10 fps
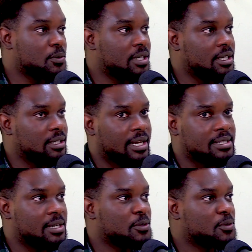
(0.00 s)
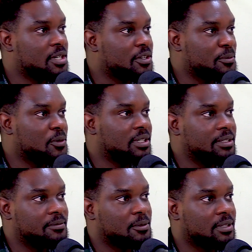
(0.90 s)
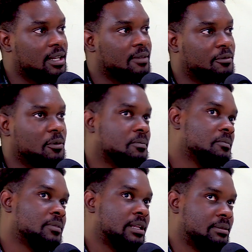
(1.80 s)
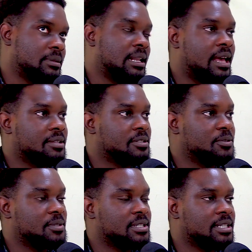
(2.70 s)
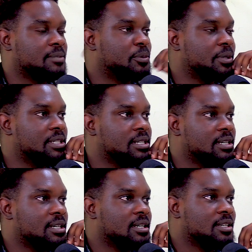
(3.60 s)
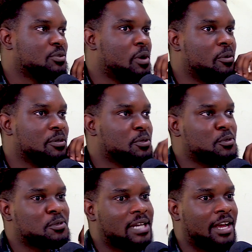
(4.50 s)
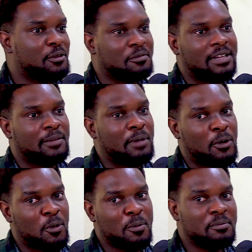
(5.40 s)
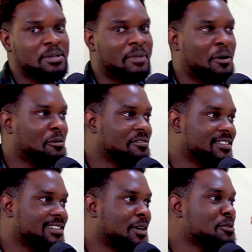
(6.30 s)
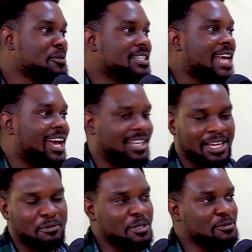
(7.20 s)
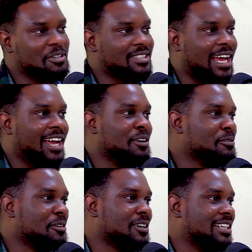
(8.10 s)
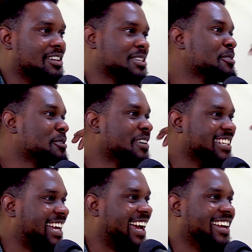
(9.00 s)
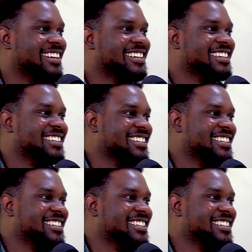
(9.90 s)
working, like I said, I was working remotely for the last 2 years at the point. So I was also tired of like my home being my office. I was already tired. Like when you got tired of lockdown, I was already tired.